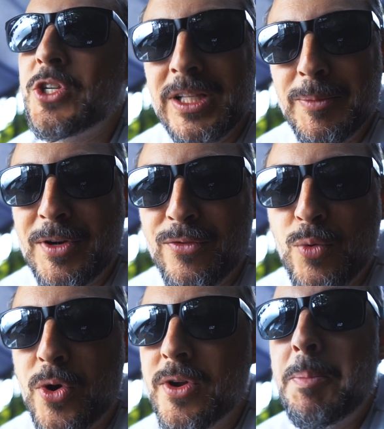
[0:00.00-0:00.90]
there's still a bit of
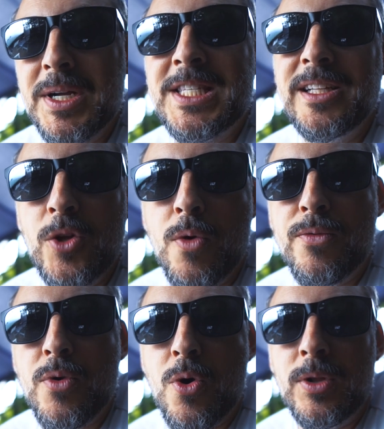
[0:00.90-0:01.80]
work, but still
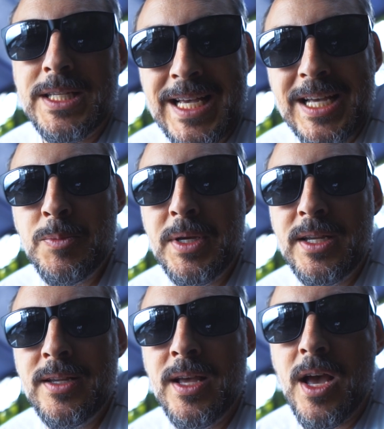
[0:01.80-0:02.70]
overall, this has been
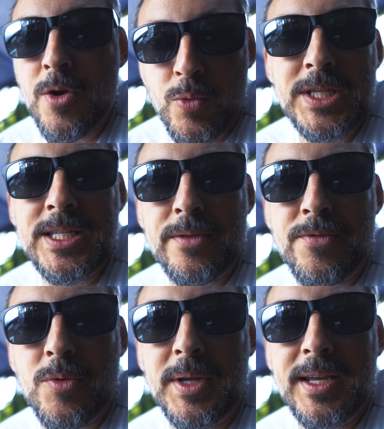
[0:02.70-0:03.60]
a reset
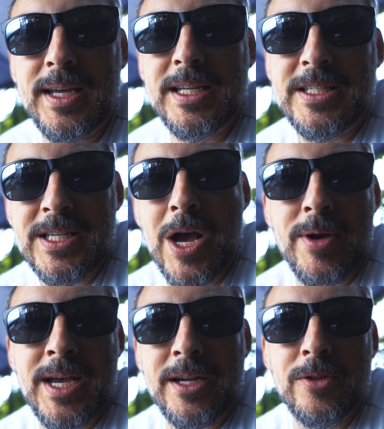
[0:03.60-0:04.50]
for me. And this is how
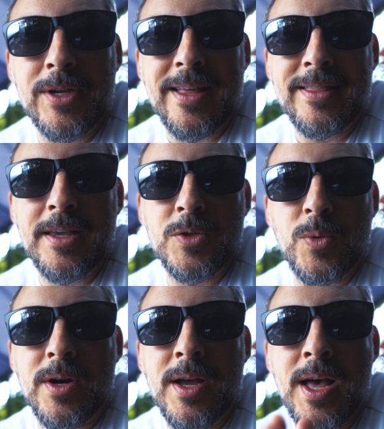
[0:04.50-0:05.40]
I kind of look at things
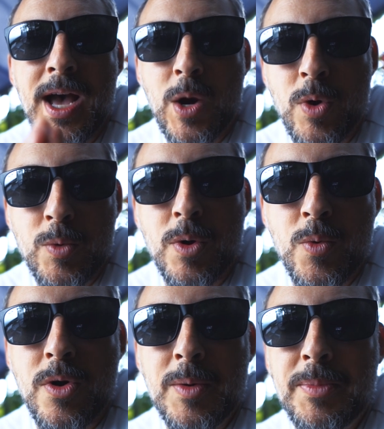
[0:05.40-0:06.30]
where I work,
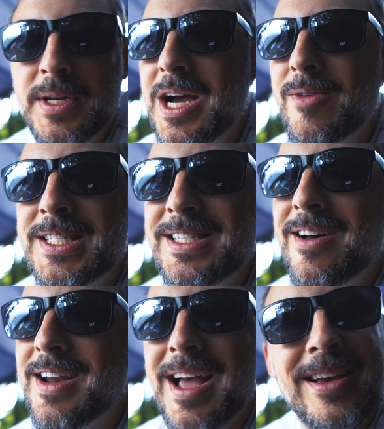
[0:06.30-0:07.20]
but now it's
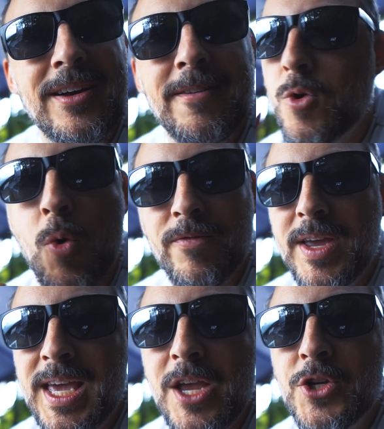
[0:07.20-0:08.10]
done. I got to go on
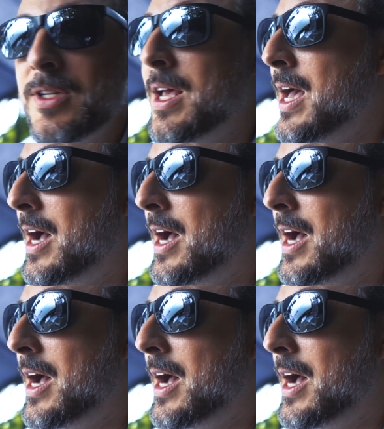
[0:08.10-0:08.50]
vacation.